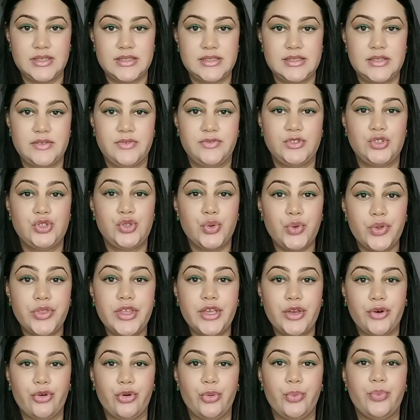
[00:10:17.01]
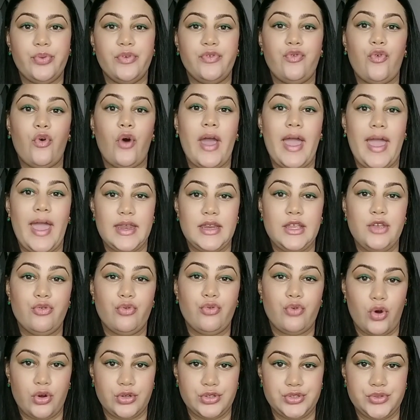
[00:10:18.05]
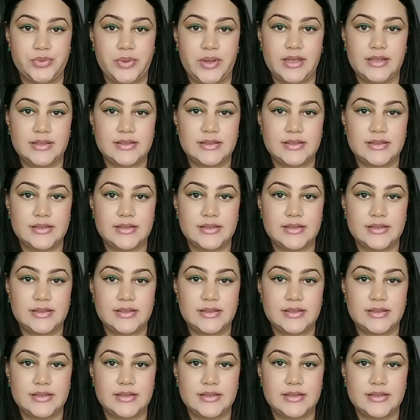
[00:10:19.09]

to the group for any wrongdoings.